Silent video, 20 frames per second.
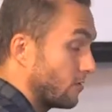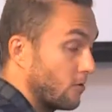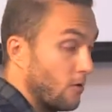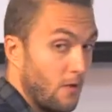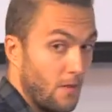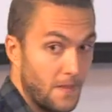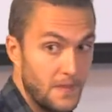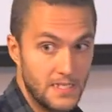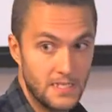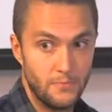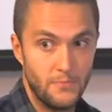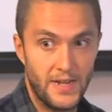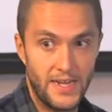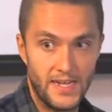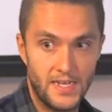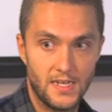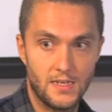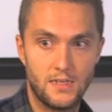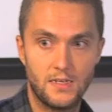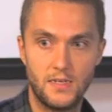call this
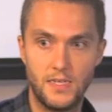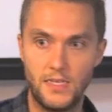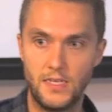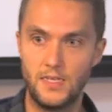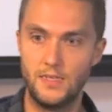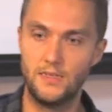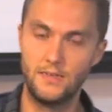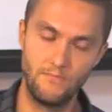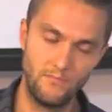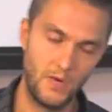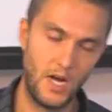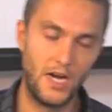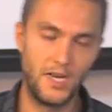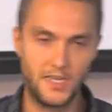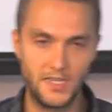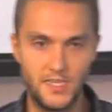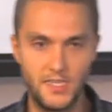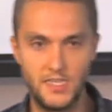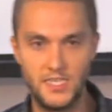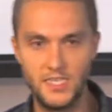method, uh,
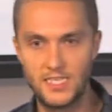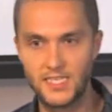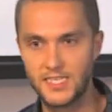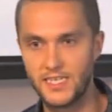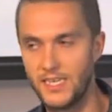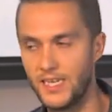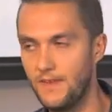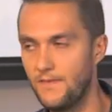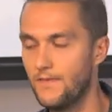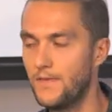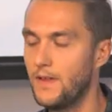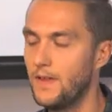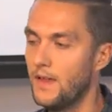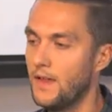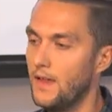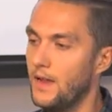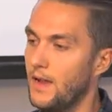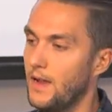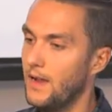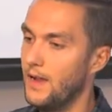RDD save,
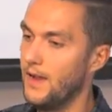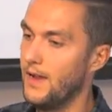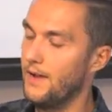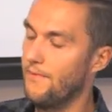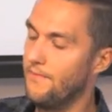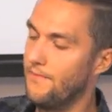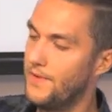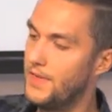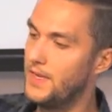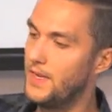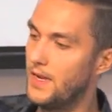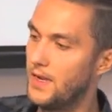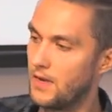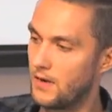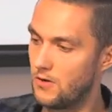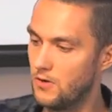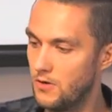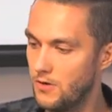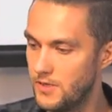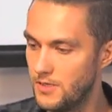uh, we are
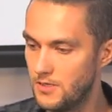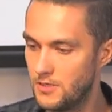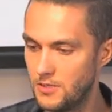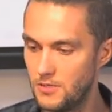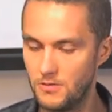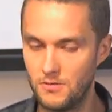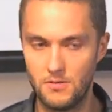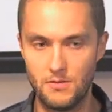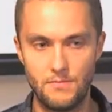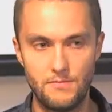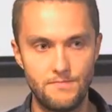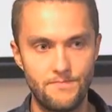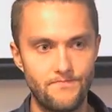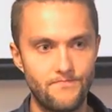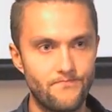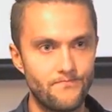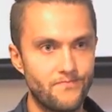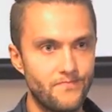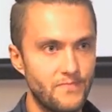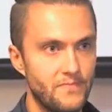going to
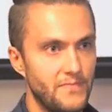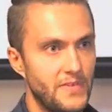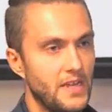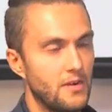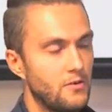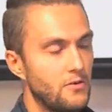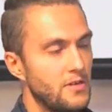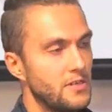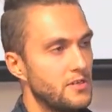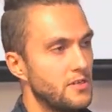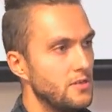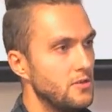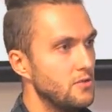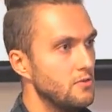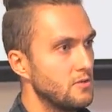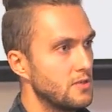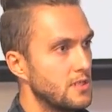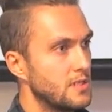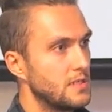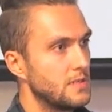we are going to
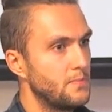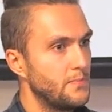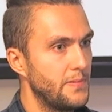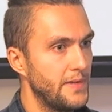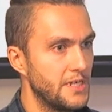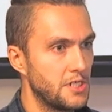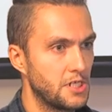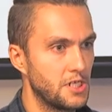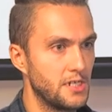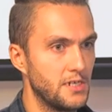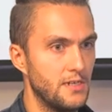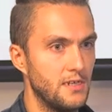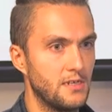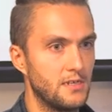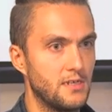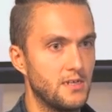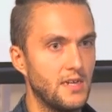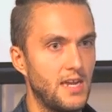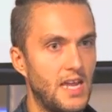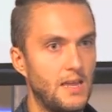use special
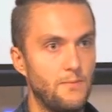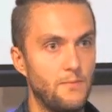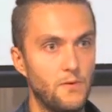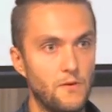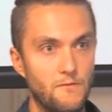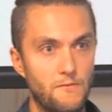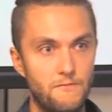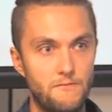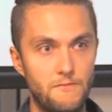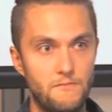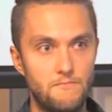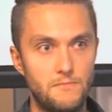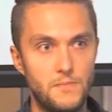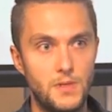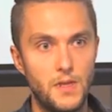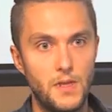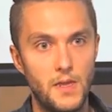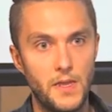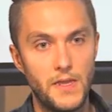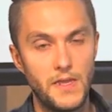type of
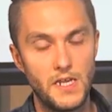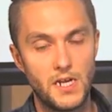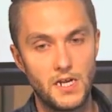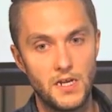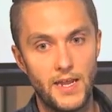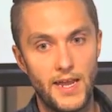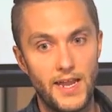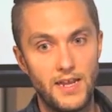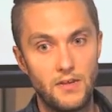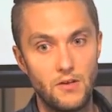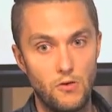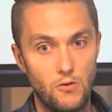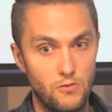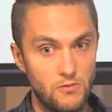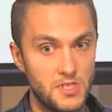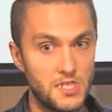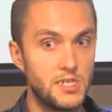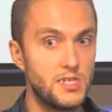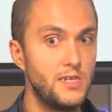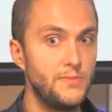ignite
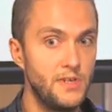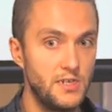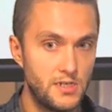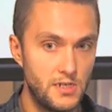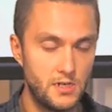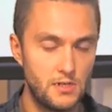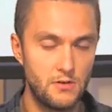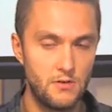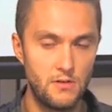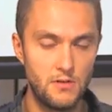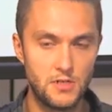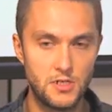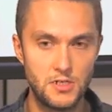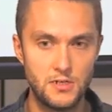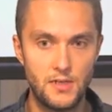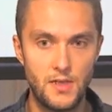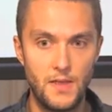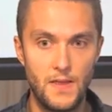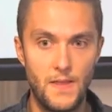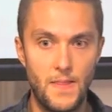on streaming
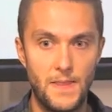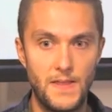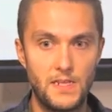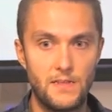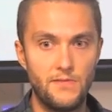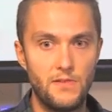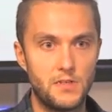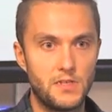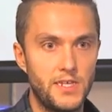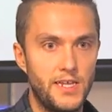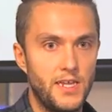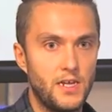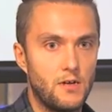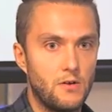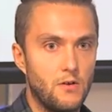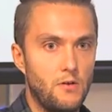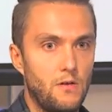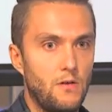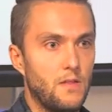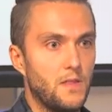technology that will
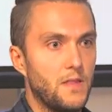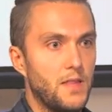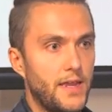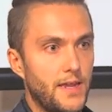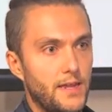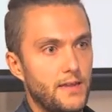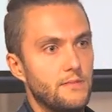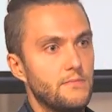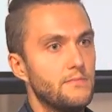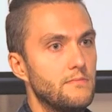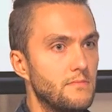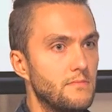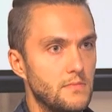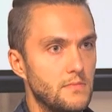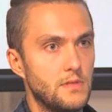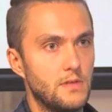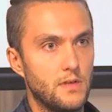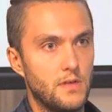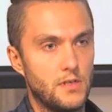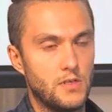take all the
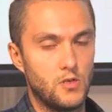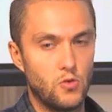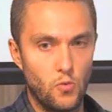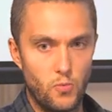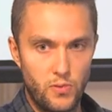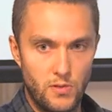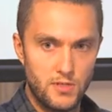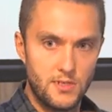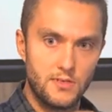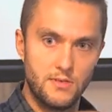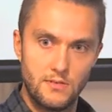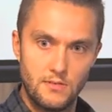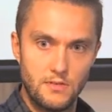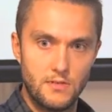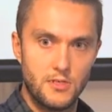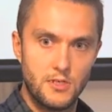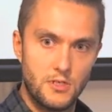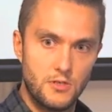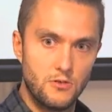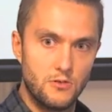uh, tuples
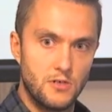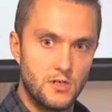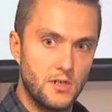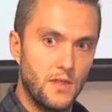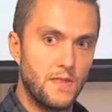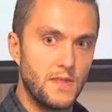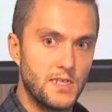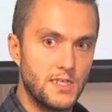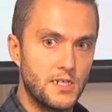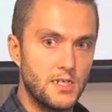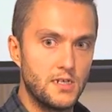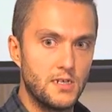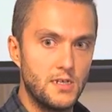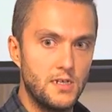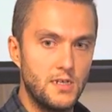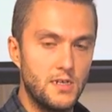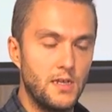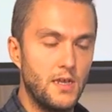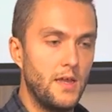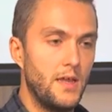stored in this
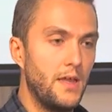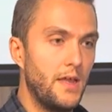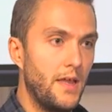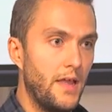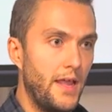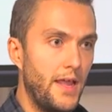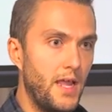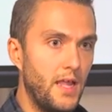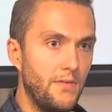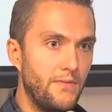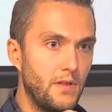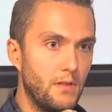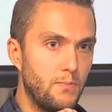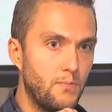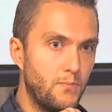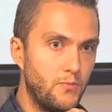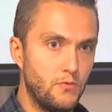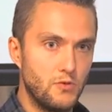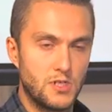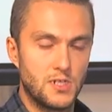RDD and will
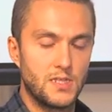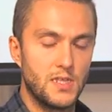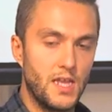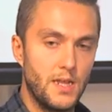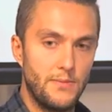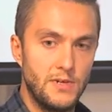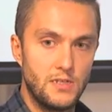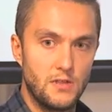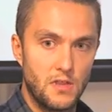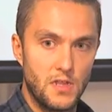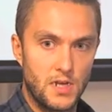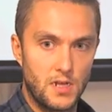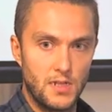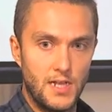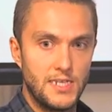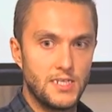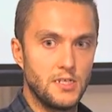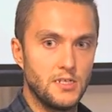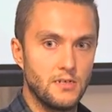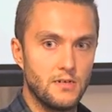push them into the
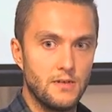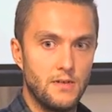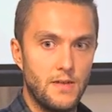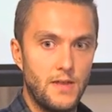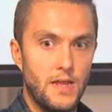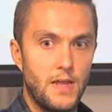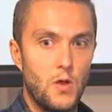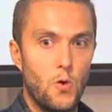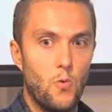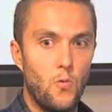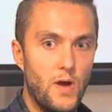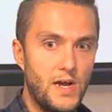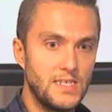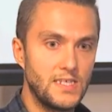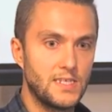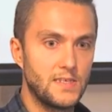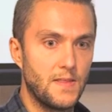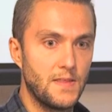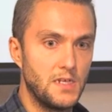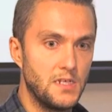cluster.
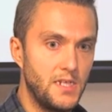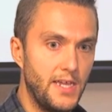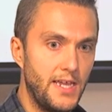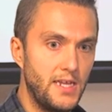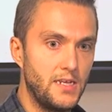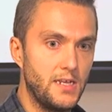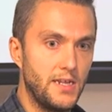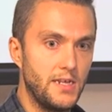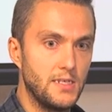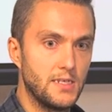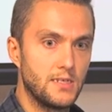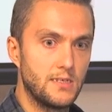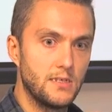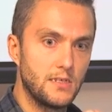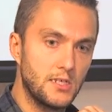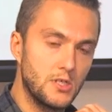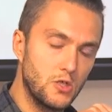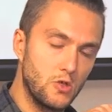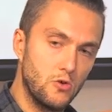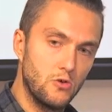Once the data is
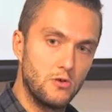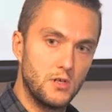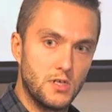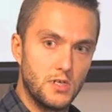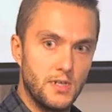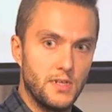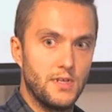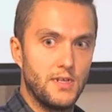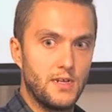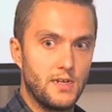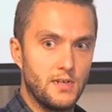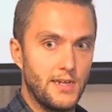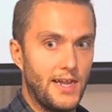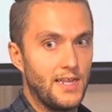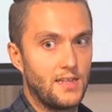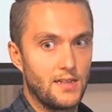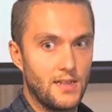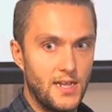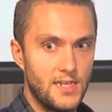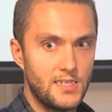stored in the
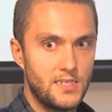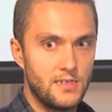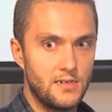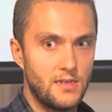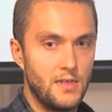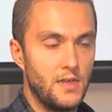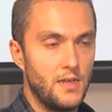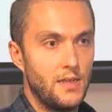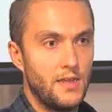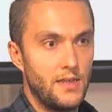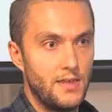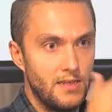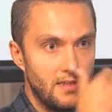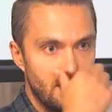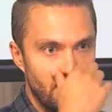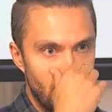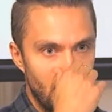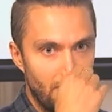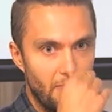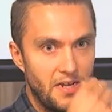Ignite cluster, it
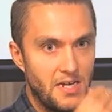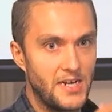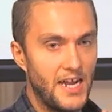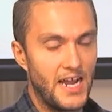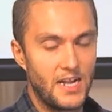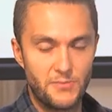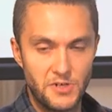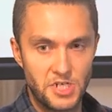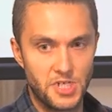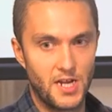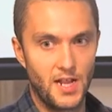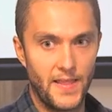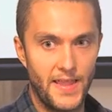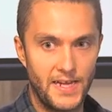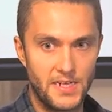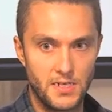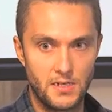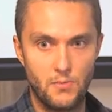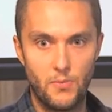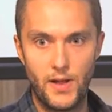will be garbage
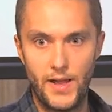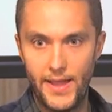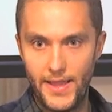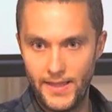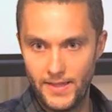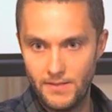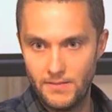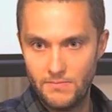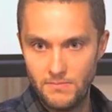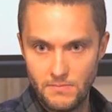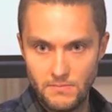collected by